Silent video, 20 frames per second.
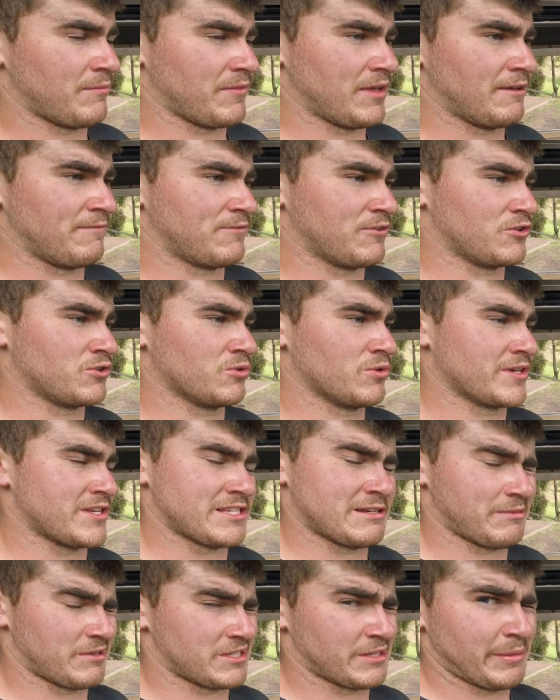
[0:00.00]
if you're doing
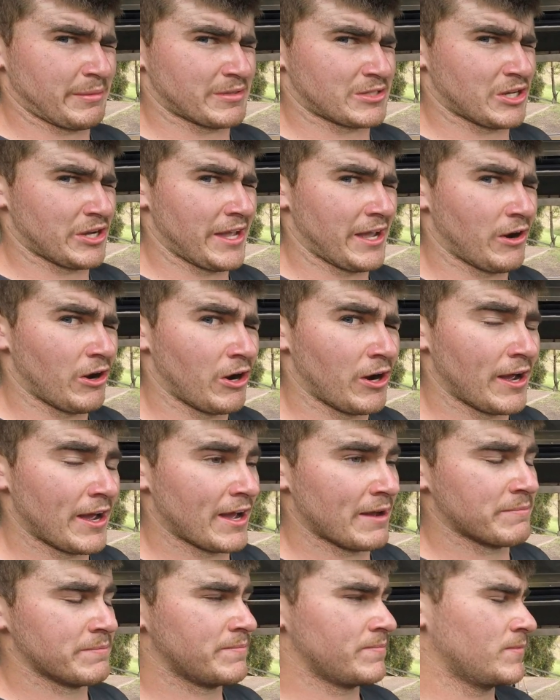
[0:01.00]
something similar to how I
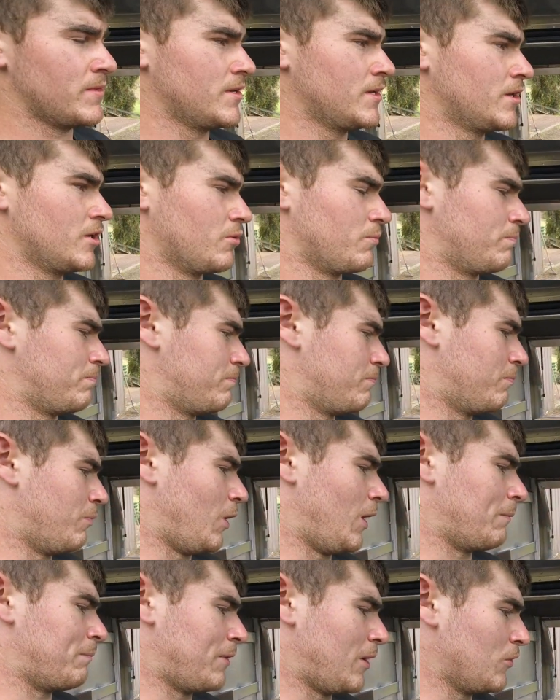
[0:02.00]
am,
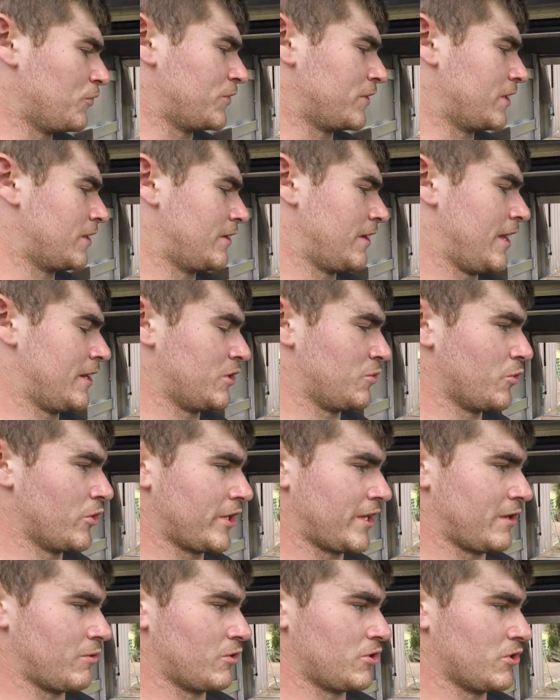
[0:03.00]
by bolting it and you're
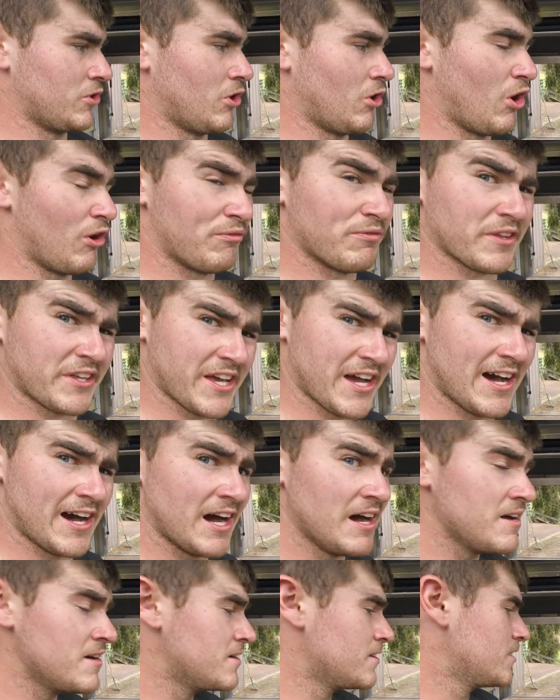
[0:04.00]
working with it off the
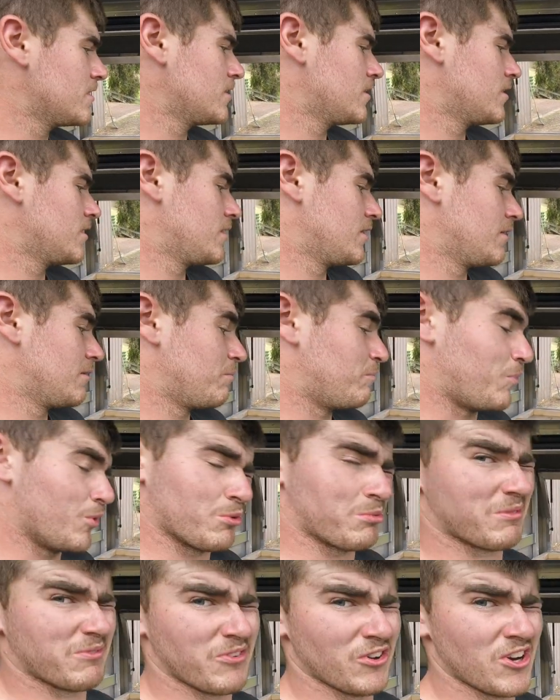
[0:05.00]
car, put
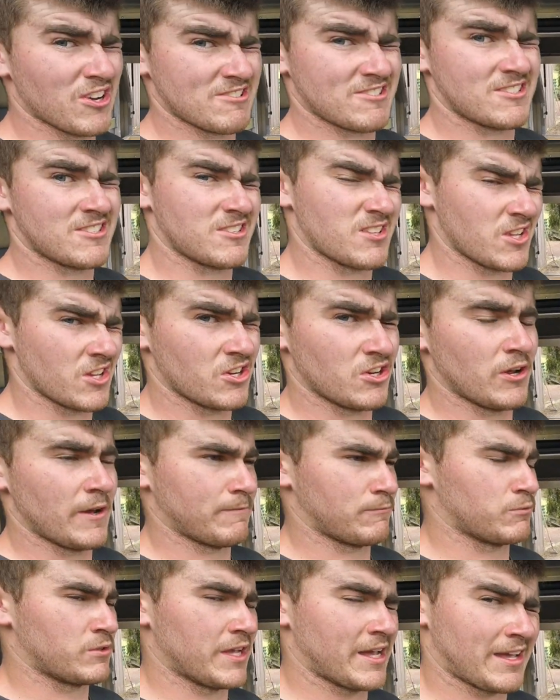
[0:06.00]
them in first so then
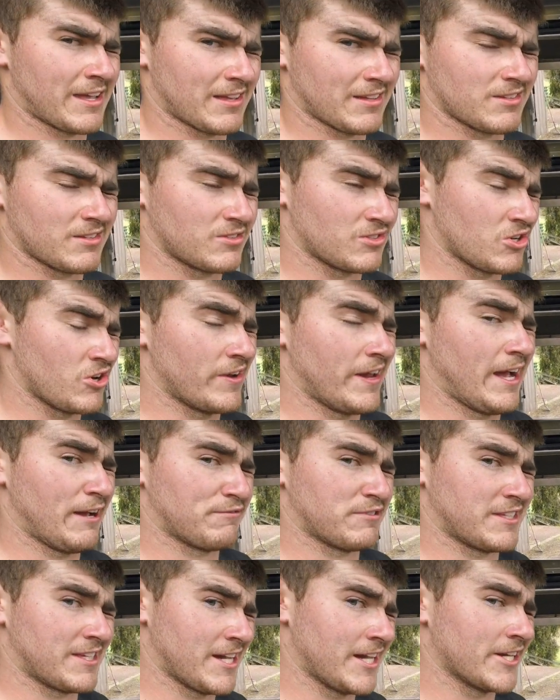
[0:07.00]
you don't have
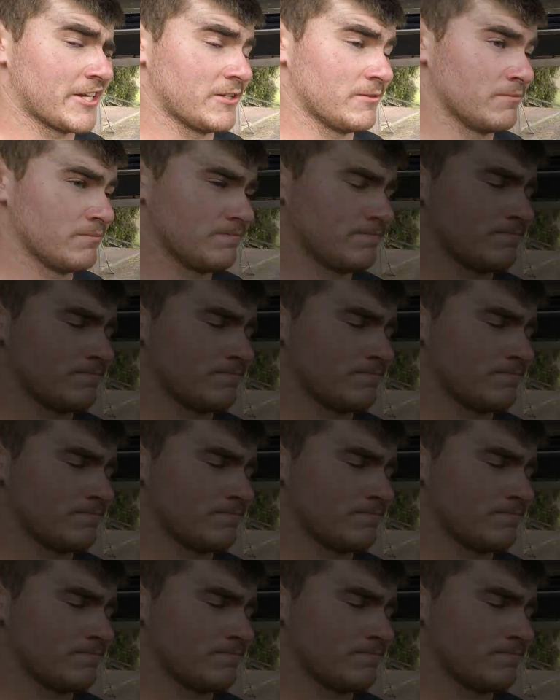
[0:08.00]
to gut it.